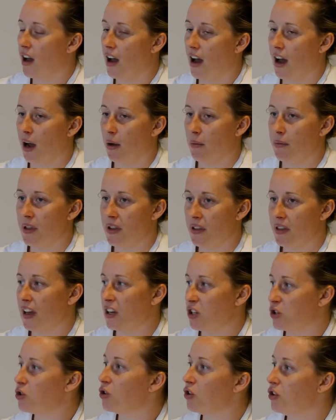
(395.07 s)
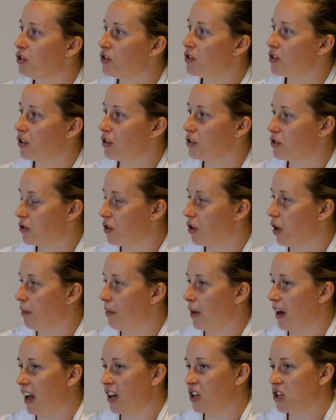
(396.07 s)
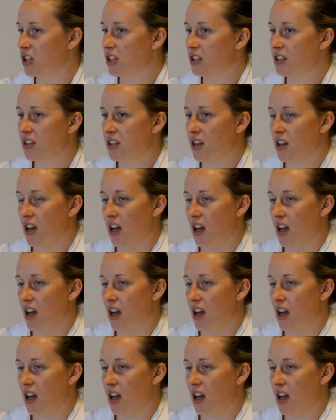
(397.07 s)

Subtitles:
that they do use those two combinations.